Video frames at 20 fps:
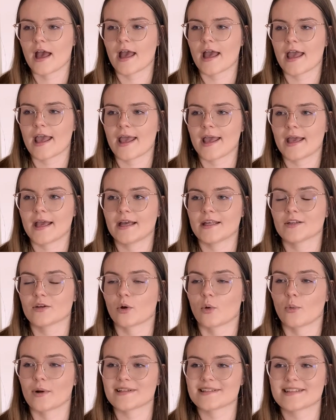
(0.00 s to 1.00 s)
And
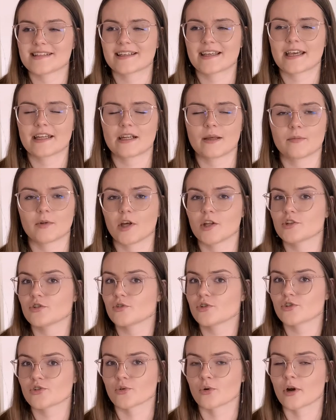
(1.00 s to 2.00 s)
once again, I'm not too
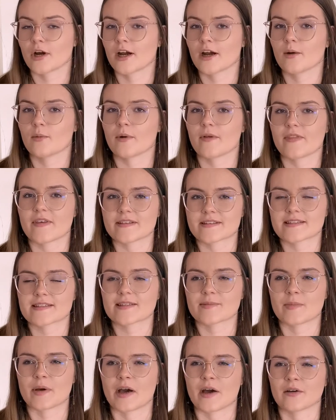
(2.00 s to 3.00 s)
sure what this is
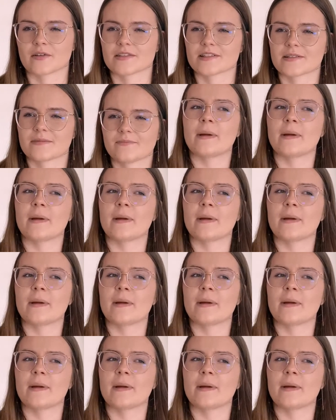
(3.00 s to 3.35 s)
about,